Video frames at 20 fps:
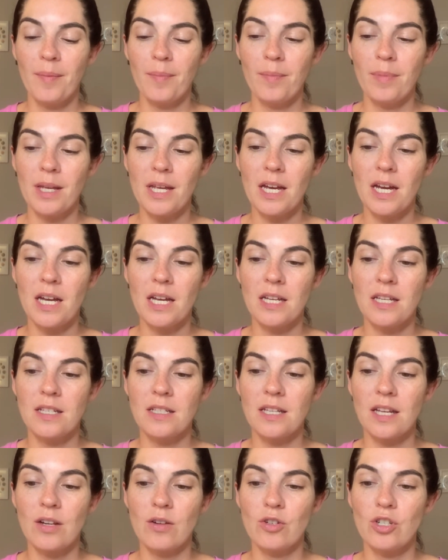because
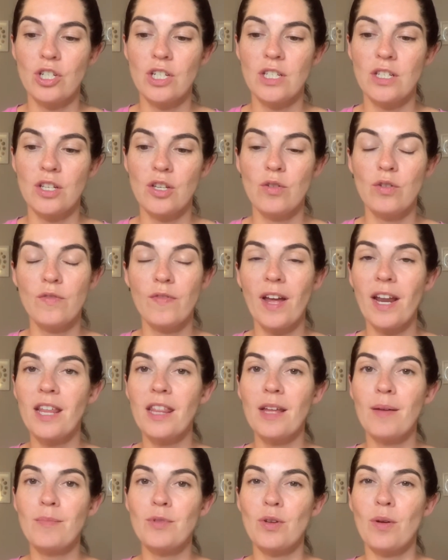I know she's a huge fan of
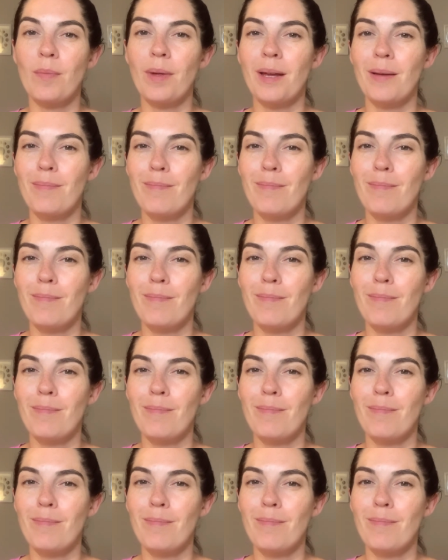them, so I'm like,